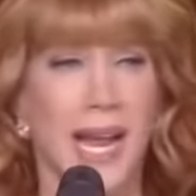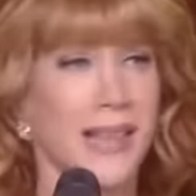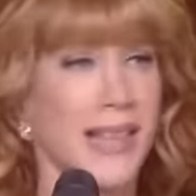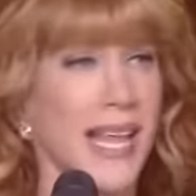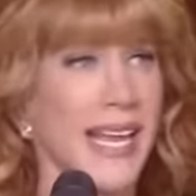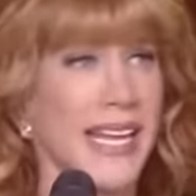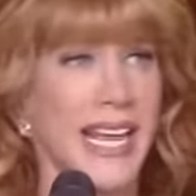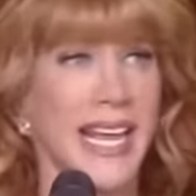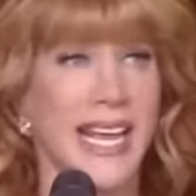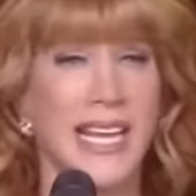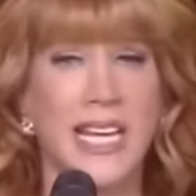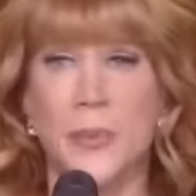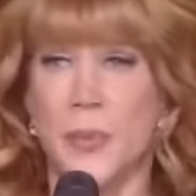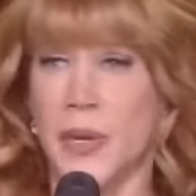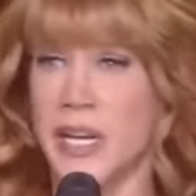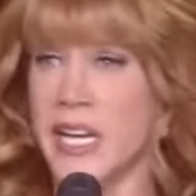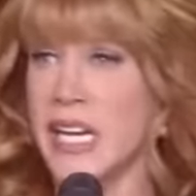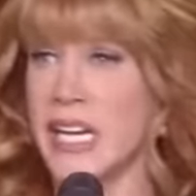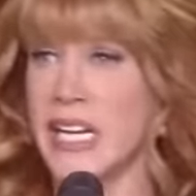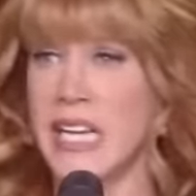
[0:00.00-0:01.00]
I like
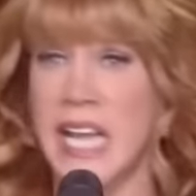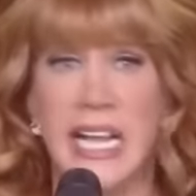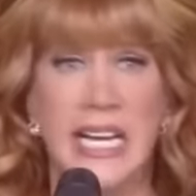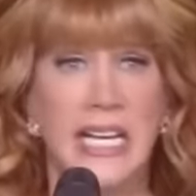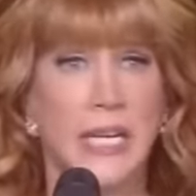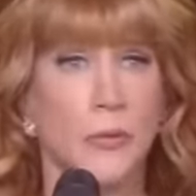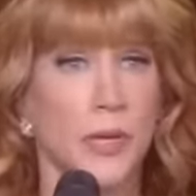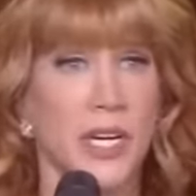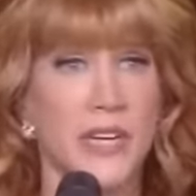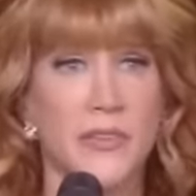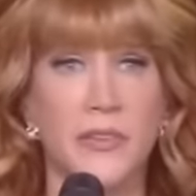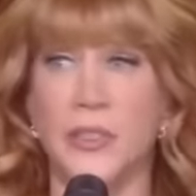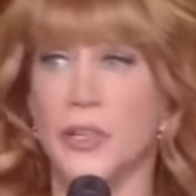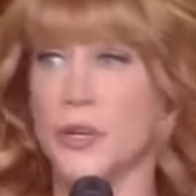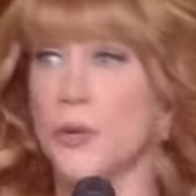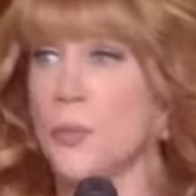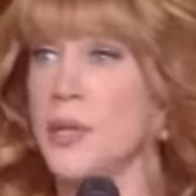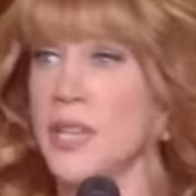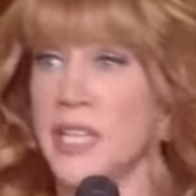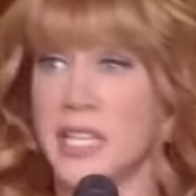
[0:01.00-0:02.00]
anybody in any, whatever
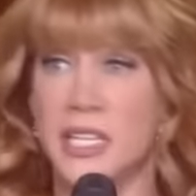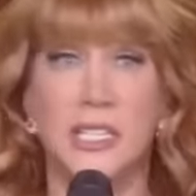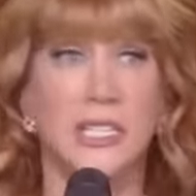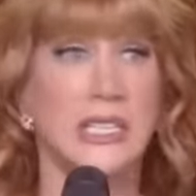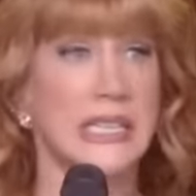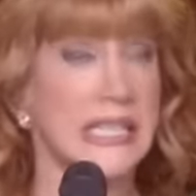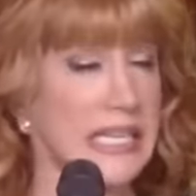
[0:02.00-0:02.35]
their political